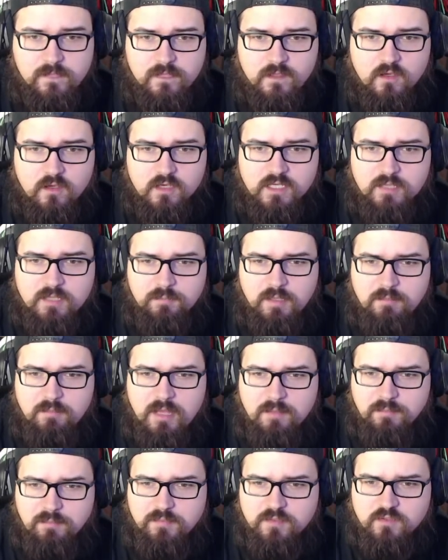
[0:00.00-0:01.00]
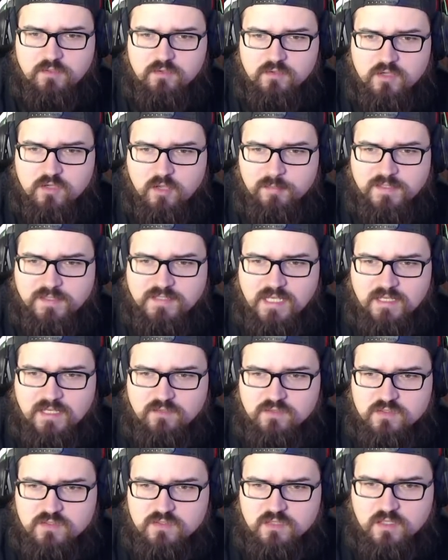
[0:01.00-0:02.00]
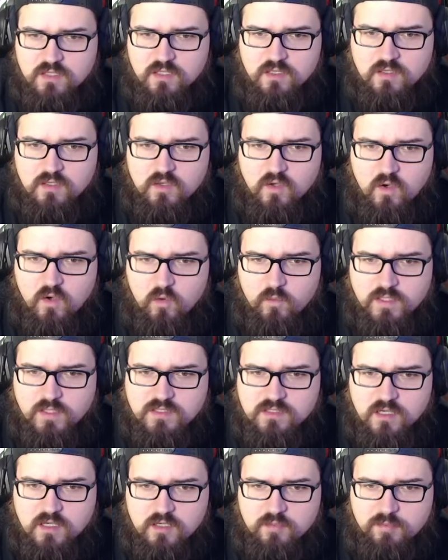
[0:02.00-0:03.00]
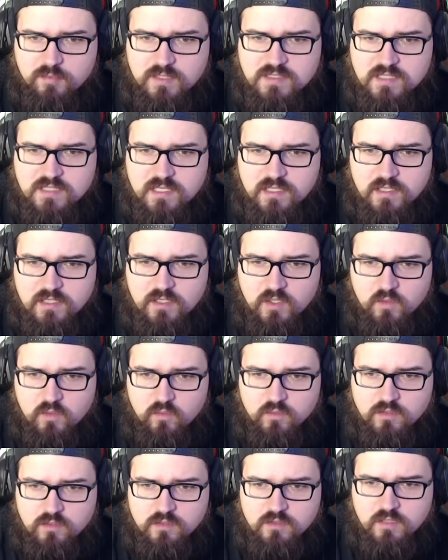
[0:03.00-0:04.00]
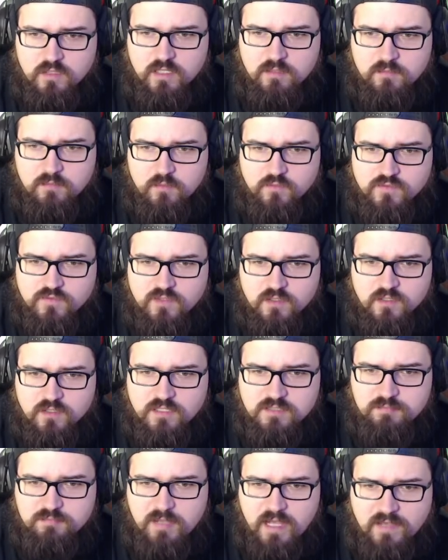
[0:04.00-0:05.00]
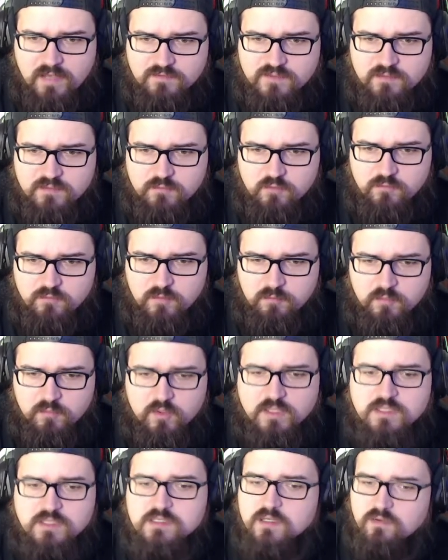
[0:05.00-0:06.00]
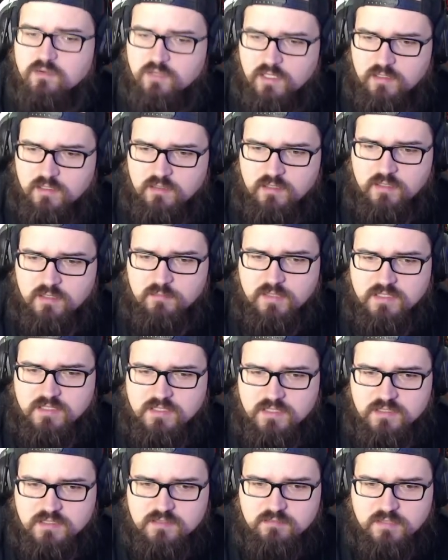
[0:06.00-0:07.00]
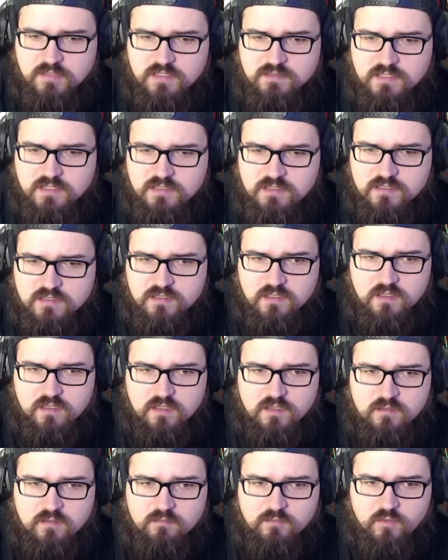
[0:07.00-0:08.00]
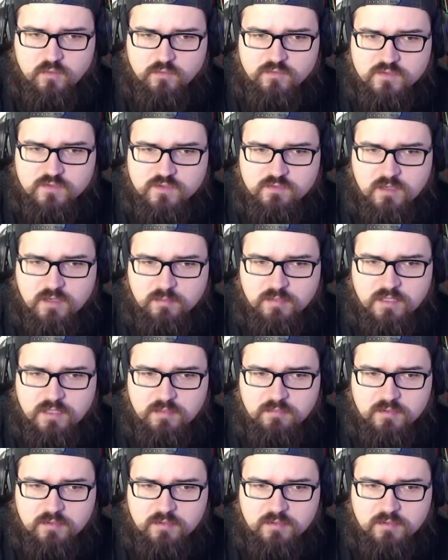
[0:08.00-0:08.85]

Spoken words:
On the Kabine map, your comitatus always occupies a node and moves on these paths and movement points. Okay, yeah, makes sense, makes sense. Move to Scrapheap.